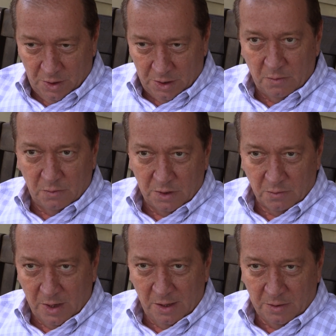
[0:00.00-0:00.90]
with it, with a
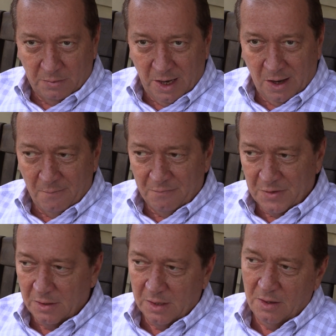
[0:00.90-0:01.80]
roundabout,
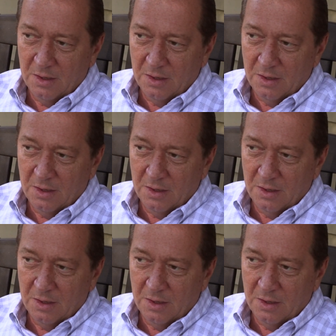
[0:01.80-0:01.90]
then, they,